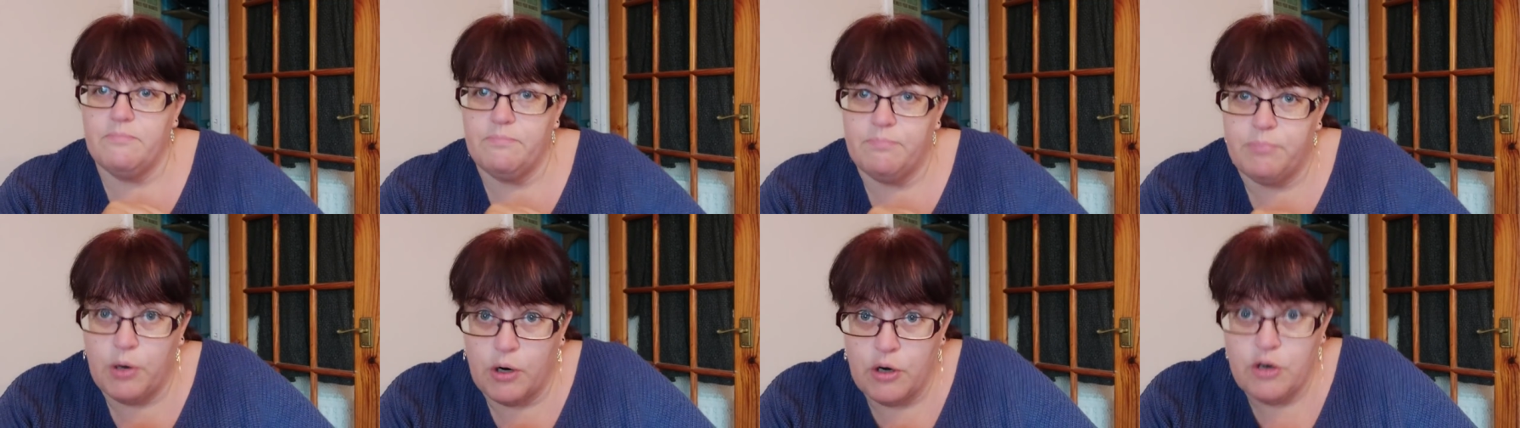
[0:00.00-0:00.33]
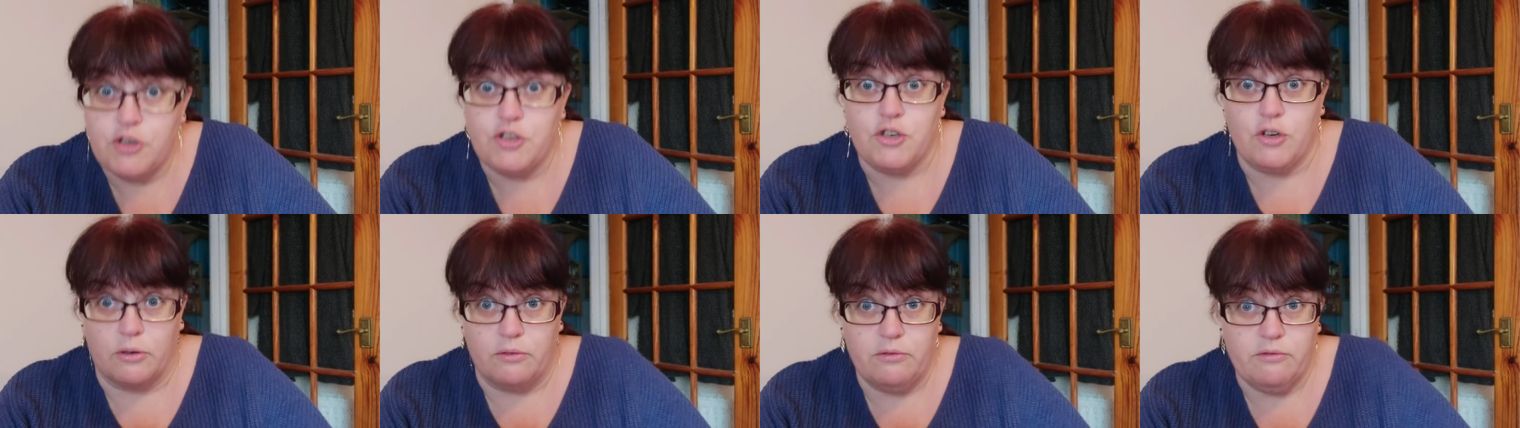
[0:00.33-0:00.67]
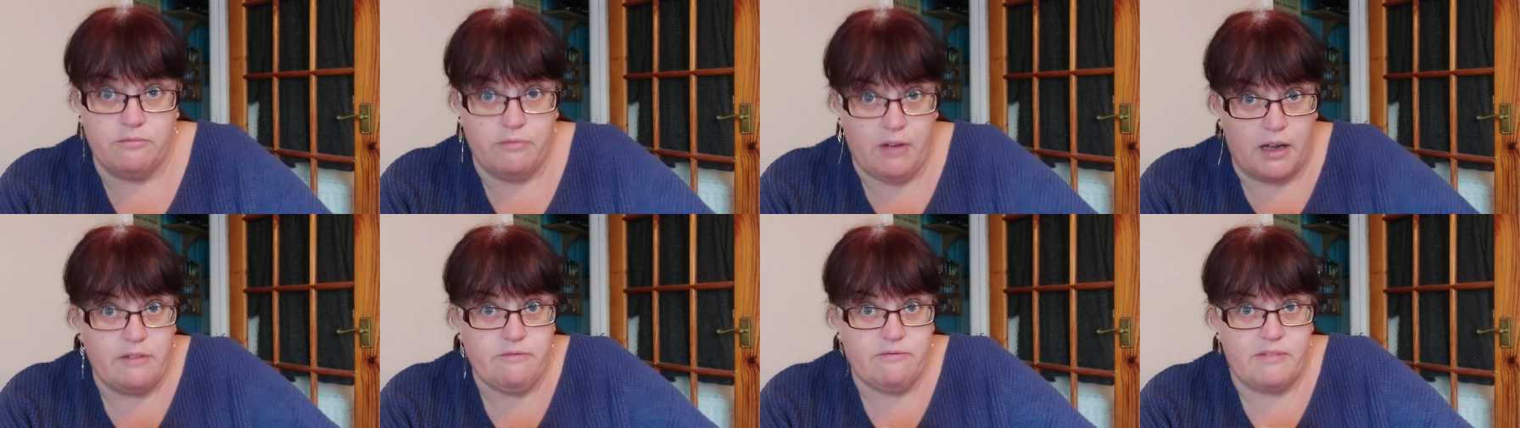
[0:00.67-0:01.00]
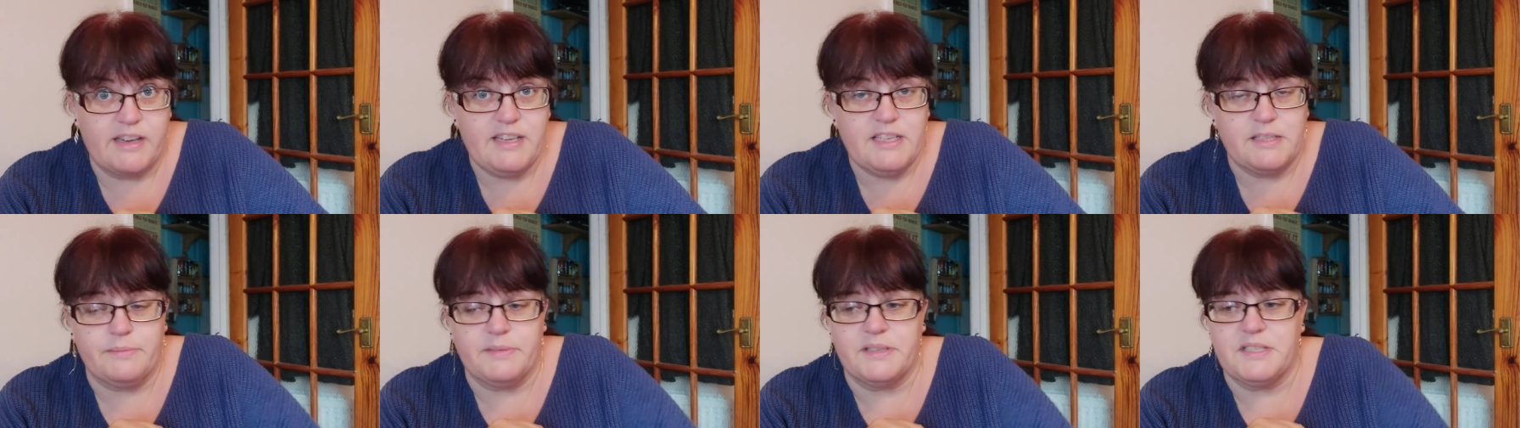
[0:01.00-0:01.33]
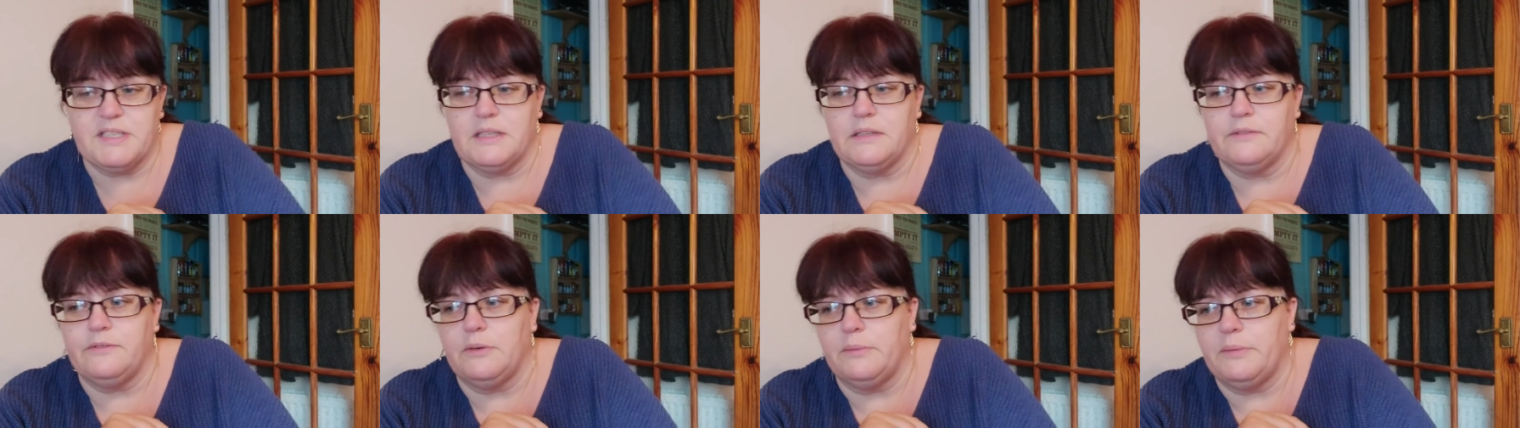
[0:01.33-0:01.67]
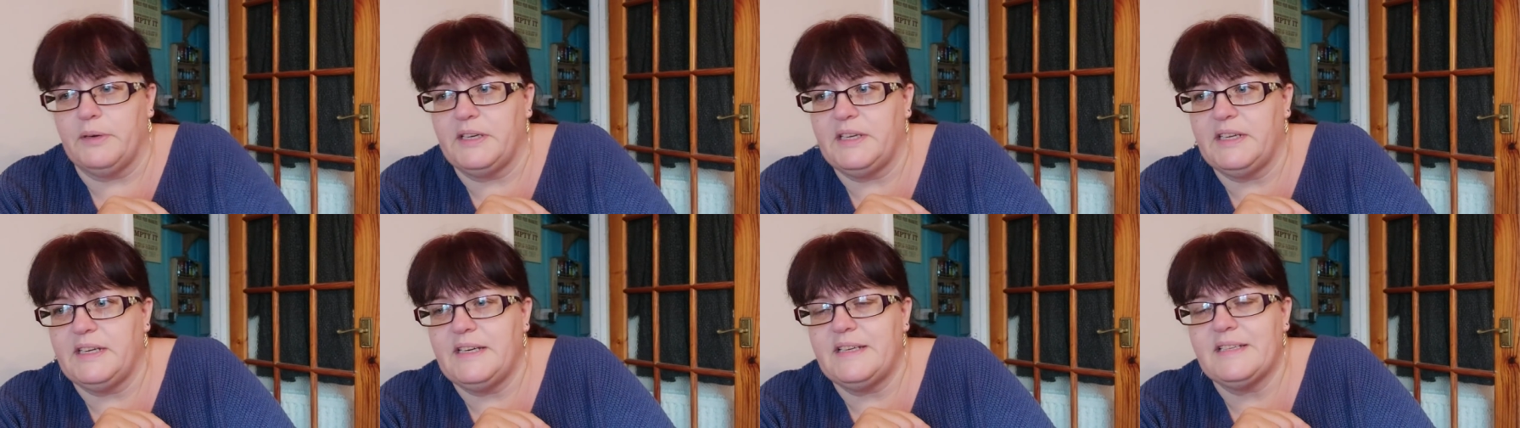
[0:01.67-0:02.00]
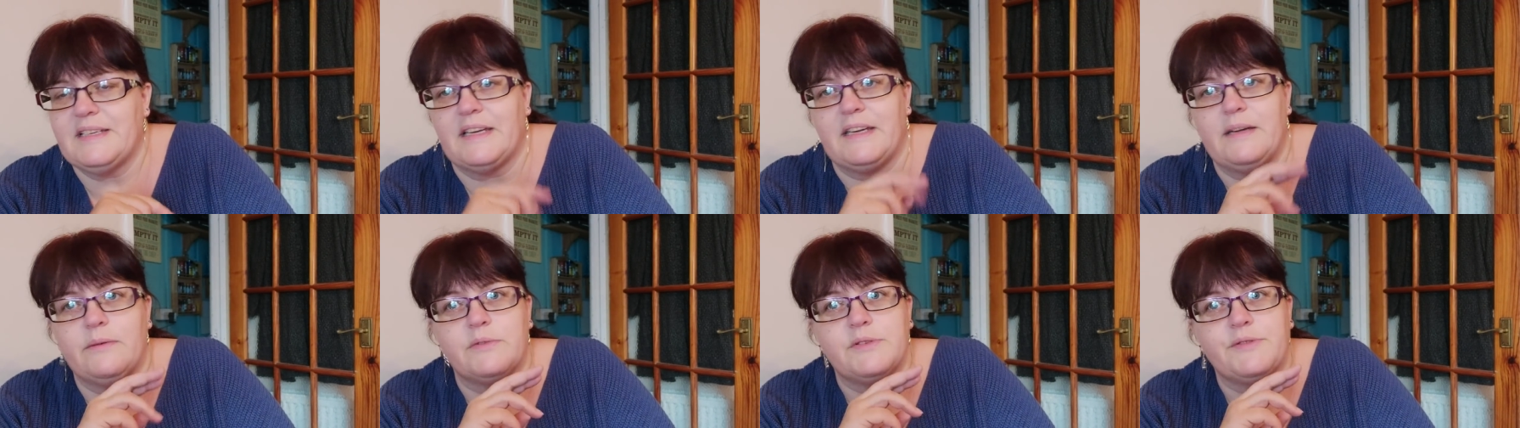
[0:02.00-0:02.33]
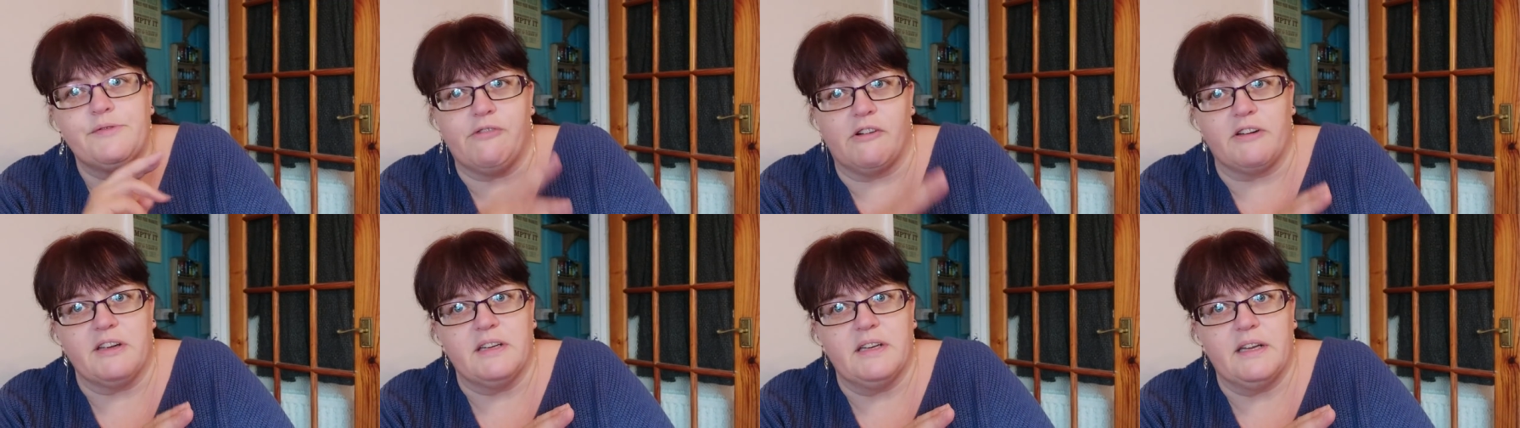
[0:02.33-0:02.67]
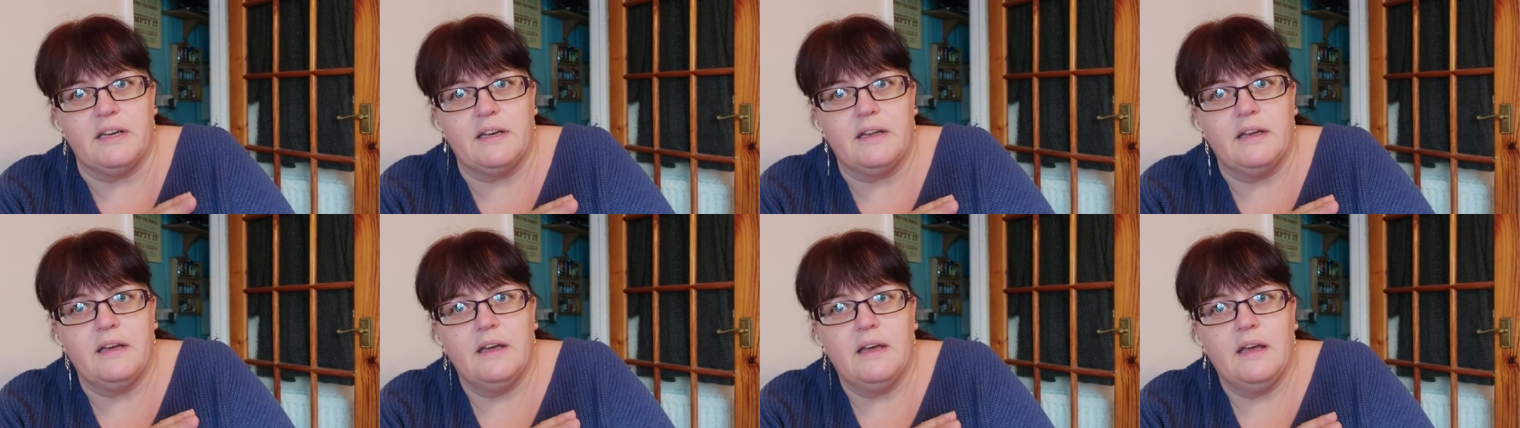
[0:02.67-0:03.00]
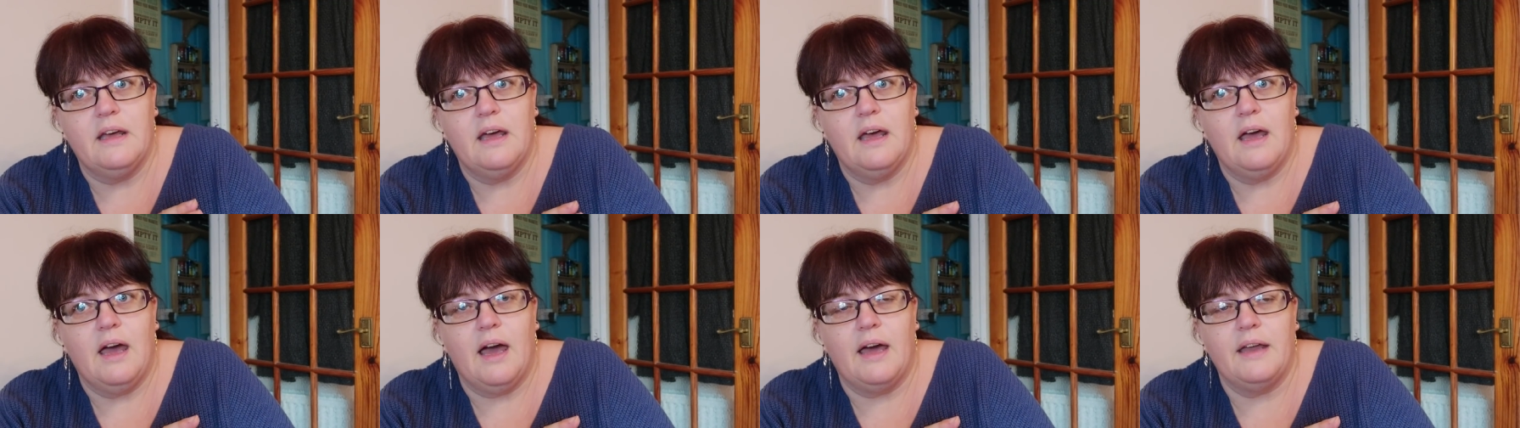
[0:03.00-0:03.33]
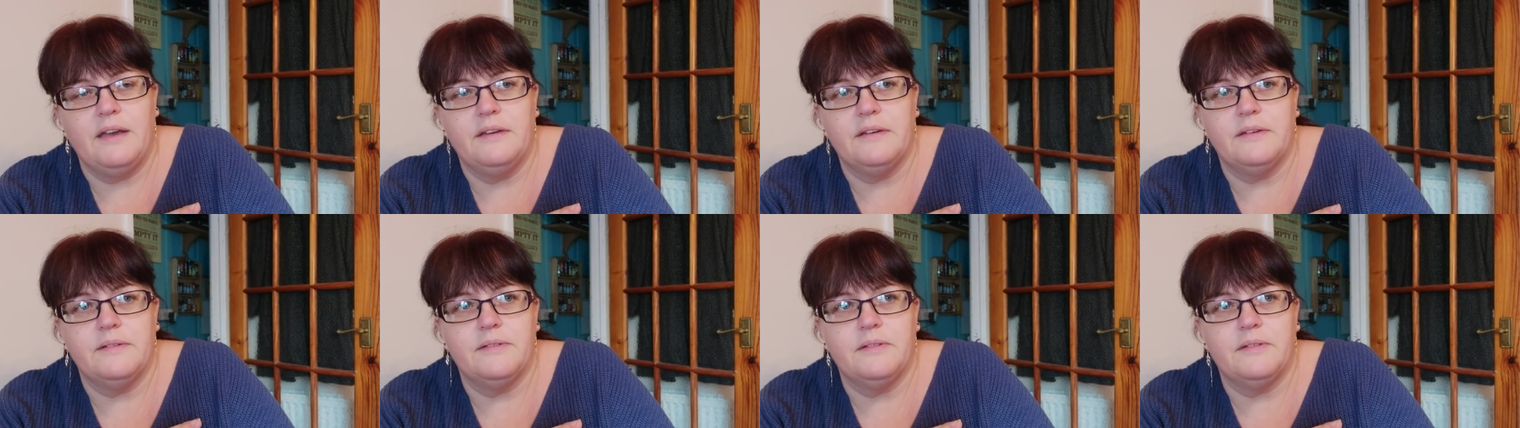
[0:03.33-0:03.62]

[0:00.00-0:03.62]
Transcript: push up and raise myself on my knees, and it was frightening. And